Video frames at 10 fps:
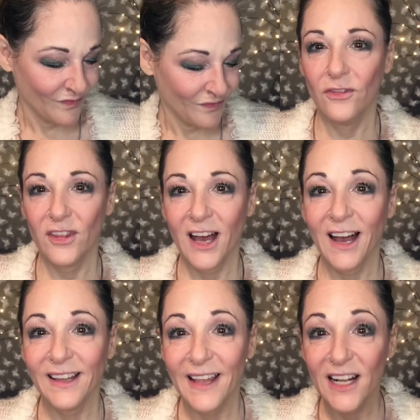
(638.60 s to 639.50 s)
For the
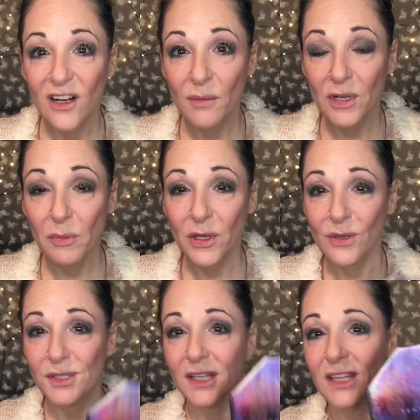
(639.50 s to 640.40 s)
highlighter, I'm going to be
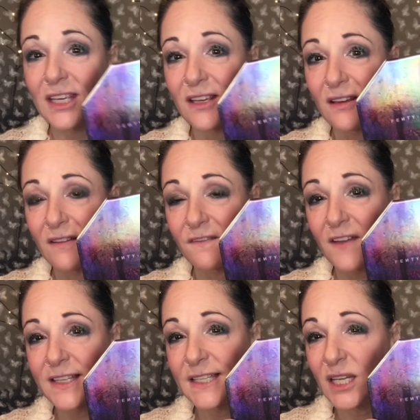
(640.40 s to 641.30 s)
using the
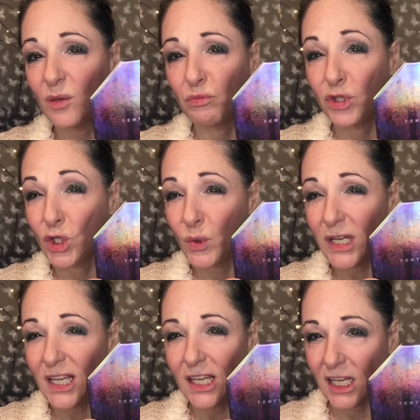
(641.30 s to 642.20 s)
Fenty
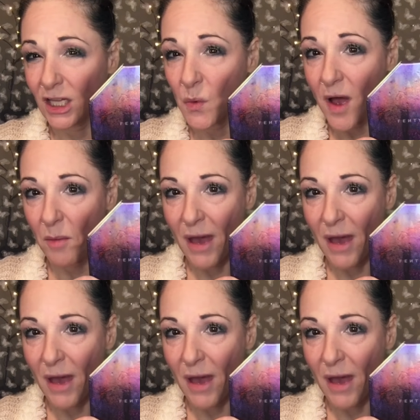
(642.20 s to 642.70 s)
Beauty Kilowatt